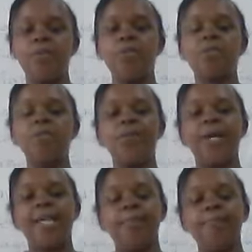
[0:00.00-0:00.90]
You also
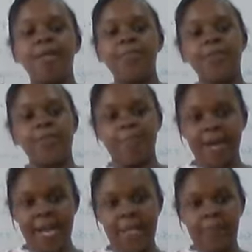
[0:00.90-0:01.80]
look at the method of
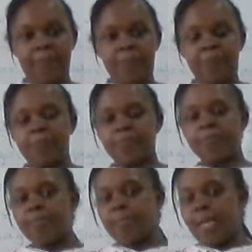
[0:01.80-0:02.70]
buying.
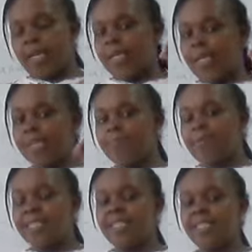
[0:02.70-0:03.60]
In the
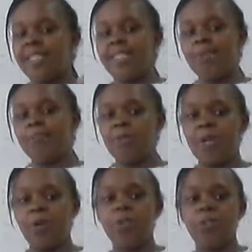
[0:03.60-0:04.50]
purchasing chapter,
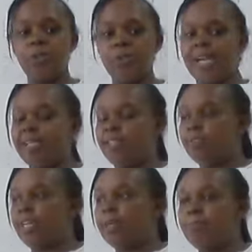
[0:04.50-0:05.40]
we are going to look at
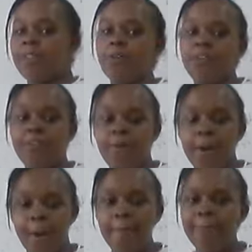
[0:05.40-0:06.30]
different methods of
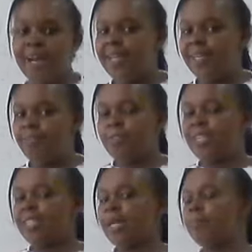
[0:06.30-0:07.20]
buying. For
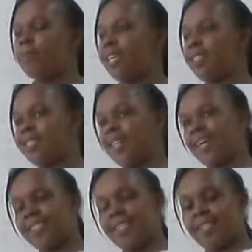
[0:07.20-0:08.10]
example, there is
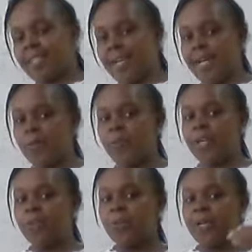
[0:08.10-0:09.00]
cash and carry,
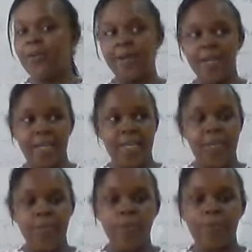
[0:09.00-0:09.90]
where you go,
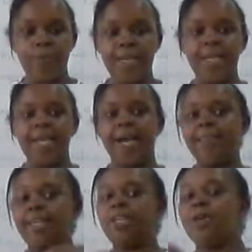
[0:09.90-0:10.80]
you pay,
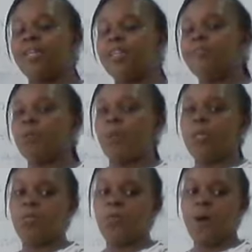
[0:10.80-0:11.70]
and then you are given
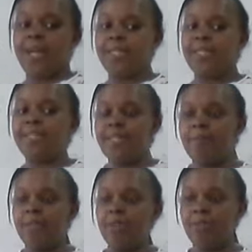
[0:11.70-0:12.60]
what you want. That's
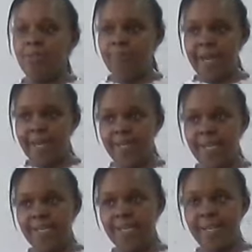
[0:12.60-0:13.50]
the method of buying,
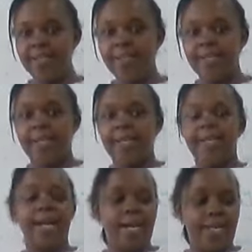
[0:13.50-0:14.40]
cash and
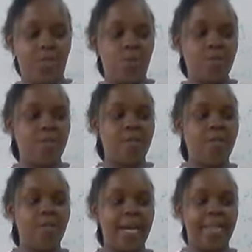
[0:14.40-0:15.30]
carry. You also
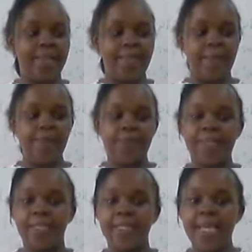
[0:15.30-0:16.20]
look at the
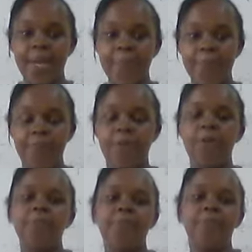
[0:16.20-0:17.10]
type
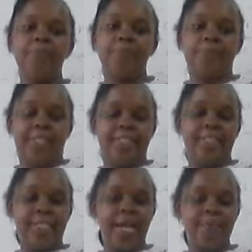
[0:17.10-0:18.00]

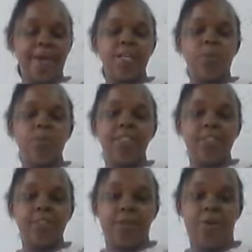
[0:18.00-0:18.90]
and
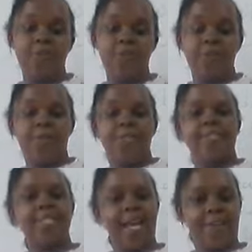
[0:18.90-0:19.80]
quality of
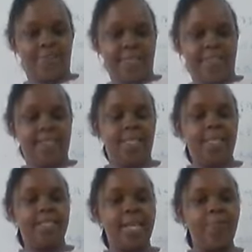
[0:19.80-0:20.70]
service.
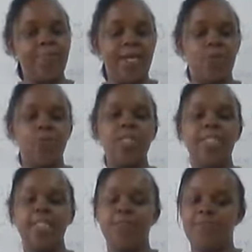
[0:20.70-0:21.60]
Type and
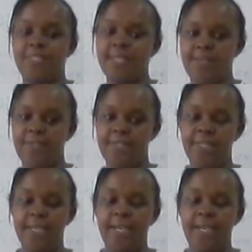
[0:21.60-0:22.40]
quality of service.